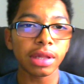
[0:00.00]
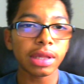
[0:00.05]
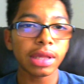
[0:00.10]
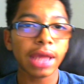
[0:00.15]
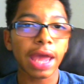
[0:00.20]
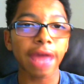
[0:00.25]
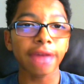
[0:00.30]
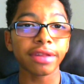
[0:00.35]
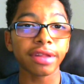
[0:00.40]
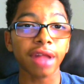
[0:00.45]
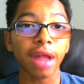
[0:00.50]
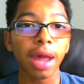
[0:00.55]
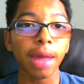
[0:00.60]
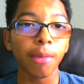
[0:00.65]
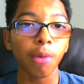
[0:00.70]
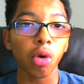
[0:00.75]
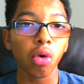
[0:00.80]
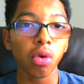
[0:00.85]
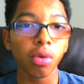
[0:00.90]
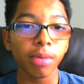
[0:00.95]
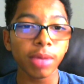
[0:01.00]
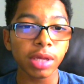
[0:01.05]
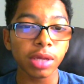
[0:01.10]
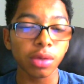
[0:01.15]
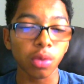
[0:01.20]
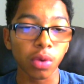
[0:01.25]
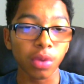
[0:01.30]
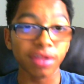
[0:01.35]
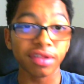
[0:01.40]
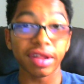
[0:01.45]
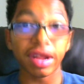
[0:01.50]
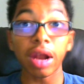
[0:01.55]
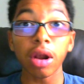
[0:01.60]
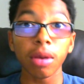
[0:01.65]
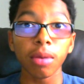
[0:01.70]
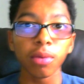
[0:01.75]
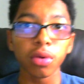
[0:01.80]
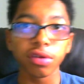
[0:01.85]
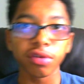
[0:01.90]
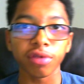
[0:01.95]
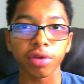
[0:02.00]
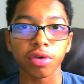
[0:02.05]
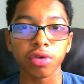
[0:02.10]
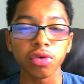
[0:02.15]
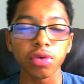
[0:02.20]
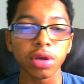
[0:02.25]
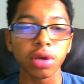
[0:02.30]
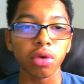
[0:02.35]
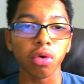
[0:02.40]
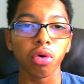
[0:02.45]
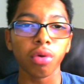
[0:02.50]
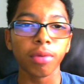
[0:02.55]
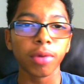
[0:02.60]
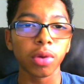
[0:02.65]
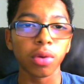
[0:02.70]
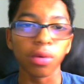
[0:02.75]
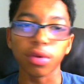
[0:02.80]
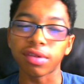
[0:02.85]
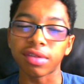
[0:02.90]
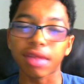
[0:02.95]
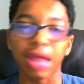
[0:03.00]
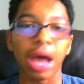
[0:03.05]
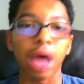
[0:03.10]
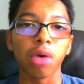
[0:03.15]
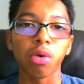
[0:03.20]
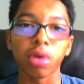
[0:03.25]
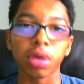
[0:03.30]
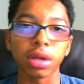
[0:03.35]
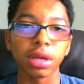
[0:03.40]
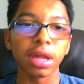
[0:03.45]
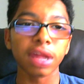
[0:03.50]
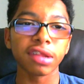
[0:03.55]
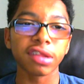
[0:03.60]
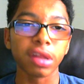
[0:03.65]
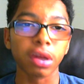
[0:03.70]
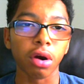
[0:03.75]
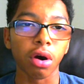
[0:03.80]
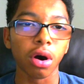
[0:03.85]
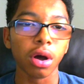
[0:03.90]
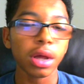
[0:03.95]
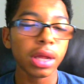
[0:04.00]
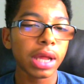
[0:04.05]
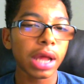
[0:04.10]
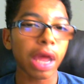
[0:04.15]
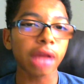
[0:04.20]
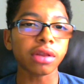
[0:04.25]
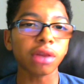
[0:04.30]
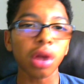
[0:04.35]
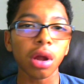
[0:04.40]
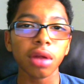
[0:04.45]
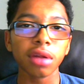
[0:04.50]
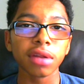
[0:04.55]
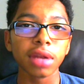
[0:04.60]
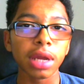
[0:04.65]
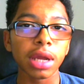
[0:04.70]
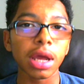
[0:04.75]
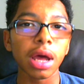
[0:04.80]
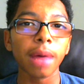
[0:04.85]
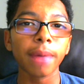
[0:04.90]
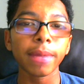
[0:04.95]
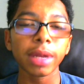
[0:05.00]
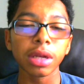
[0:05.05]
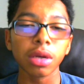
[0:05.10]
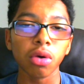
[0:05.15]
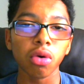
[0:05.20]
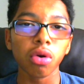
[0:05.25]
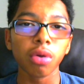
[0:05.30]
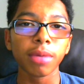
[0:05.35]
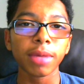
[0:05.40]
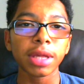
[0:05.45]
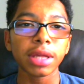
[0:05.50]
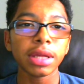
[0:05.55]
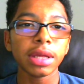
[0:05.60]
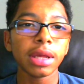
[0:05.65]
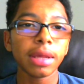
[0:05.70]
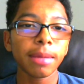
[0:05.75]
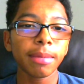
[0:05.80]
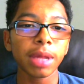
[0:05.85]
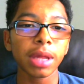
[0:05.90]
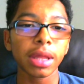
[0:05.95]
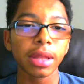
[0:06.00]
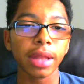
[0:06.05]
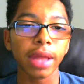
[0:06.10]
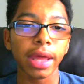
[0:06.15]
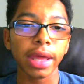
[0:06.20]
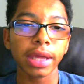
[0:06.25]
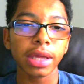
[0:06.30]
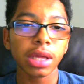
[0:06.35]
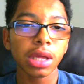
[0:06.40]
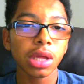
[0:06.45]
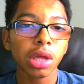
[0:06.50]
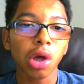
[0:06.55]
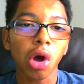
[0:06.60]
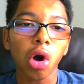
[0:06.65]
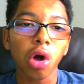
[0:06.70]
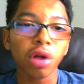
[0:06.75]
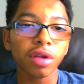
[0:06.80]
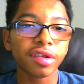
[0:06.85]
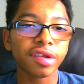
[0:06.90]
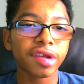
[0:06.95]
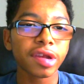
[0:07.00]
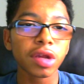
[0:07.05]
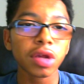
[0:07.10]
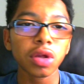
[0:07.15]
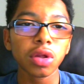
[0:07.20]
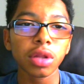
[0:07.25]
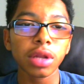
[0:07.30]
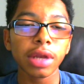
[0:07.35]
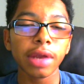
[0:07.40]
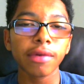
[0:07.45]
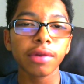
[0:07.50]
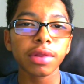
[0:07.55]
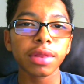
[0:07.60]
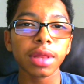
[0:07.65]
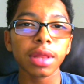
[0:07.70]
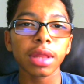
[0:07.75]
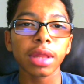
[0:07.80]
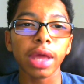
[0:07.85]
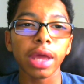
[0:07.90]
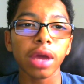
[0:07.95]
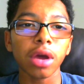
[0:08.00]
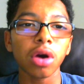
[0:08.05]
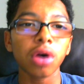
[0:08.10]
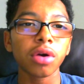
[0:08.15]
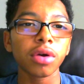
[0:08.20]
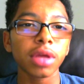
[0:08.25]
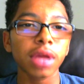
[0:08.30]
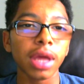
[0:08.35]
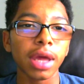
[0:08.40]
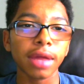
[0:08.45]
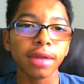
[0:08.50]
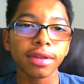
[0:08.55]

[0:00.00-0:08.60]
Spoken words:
at the time, Orbit, when Zaram was recruited, Orbit was not organized at all. I thought I was going to come into Orbit being, like, all chill and everything. Like, oh, yeah,